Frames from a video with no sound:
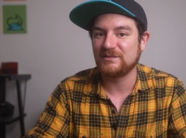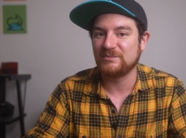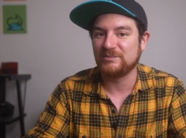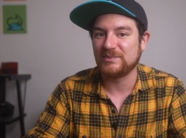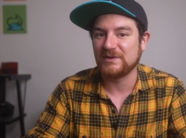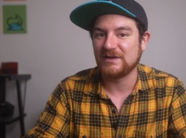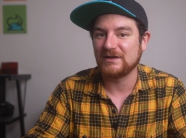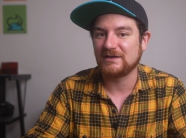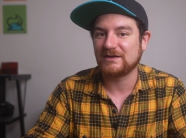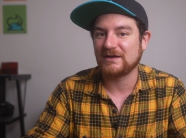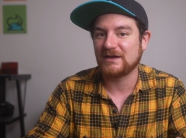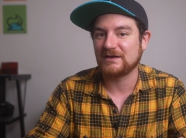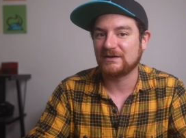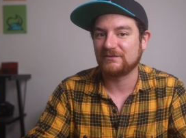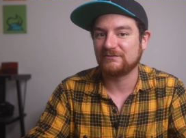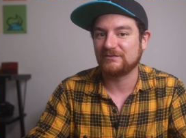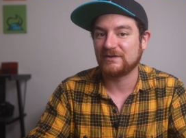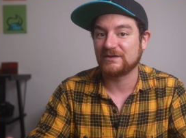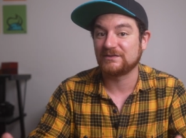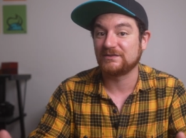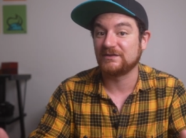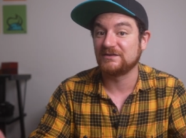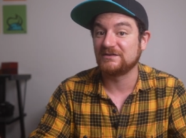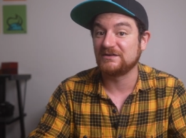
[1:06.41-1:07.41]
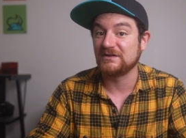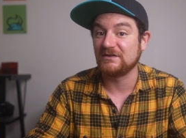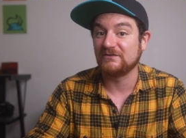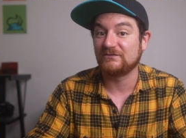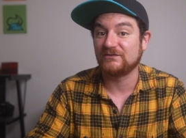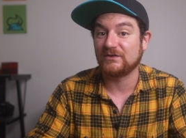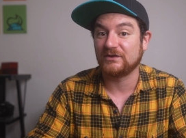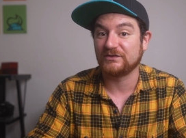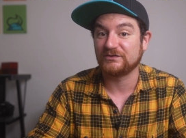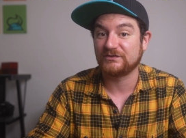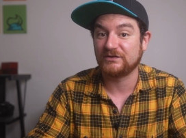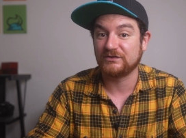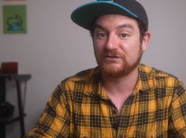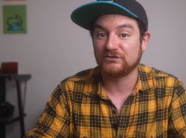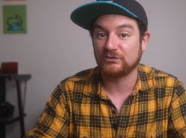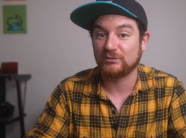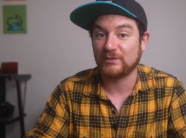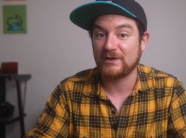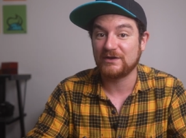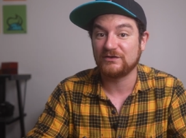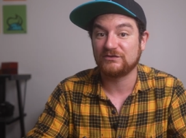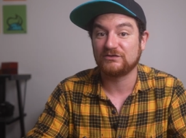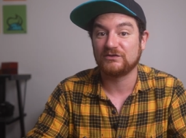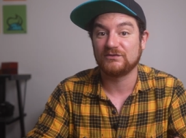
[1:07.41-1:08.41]
to be kind of like the default
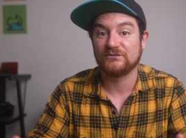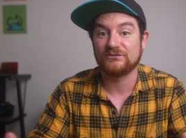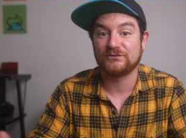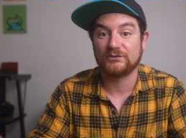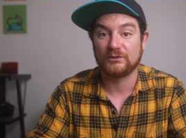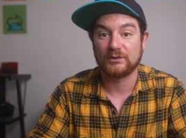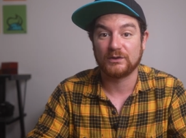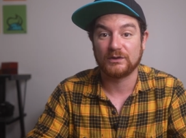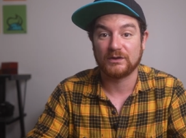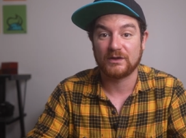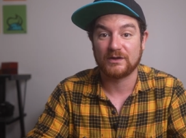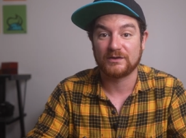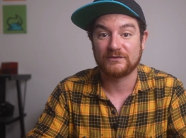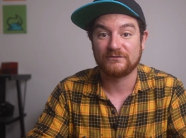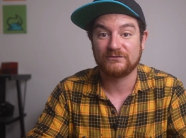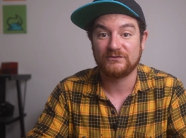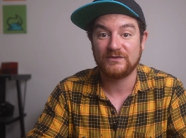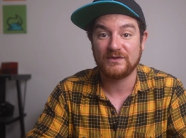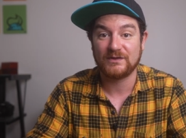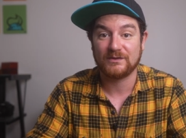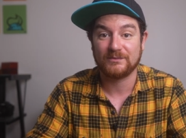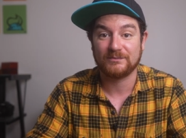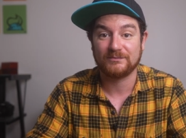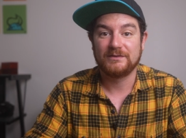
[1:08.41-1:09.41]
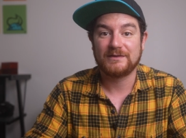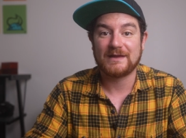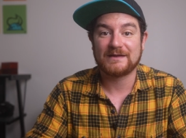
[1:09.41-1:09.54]
situation for a lot of film.